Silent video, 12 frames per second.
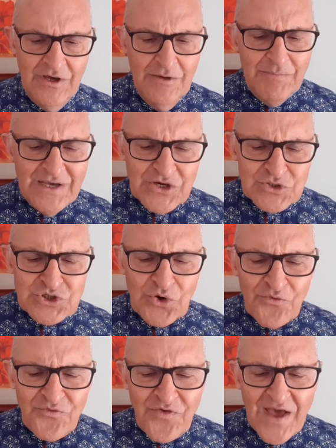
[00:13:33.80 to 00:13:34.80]
because your
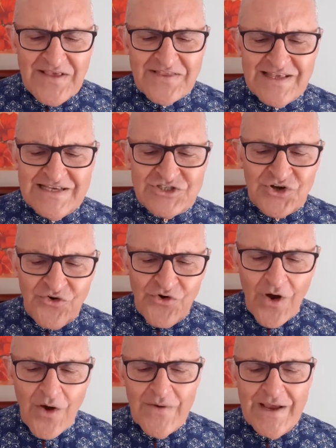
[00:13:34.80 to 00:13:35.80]
faith is
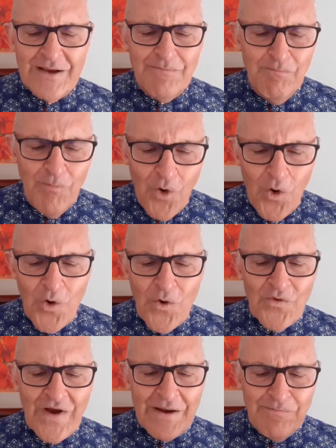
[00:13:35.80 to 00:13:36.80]
growing
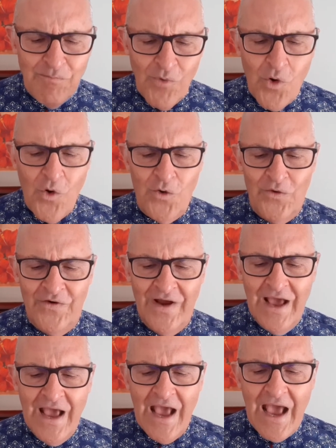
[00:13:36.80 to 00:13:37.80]
more and more,
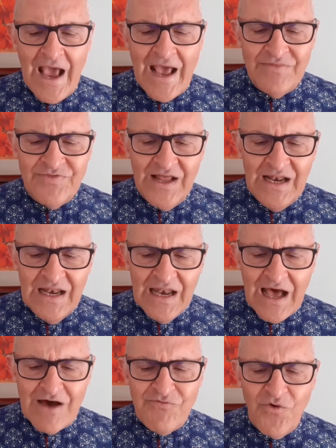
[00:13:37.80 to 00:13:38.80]
and the
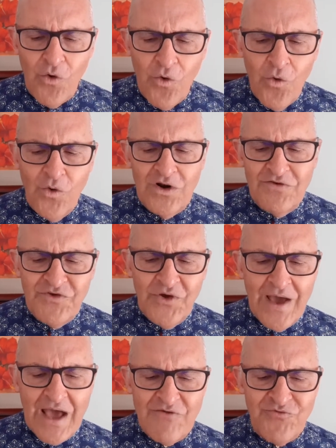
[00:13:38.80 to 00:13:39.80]
love all of you
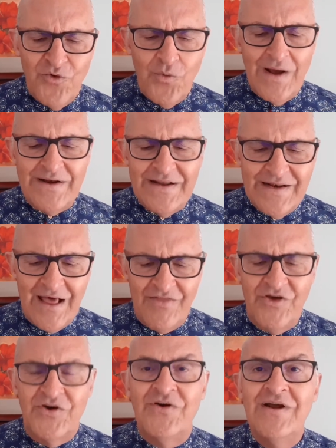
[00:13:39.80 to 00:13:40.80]
have for one
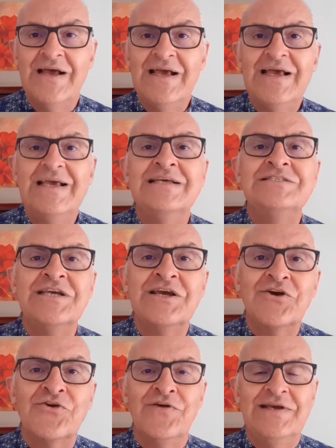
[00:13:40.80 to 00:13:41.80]
another is
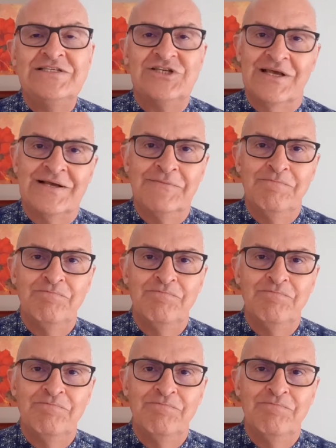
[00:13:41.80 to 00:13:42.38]
increasing.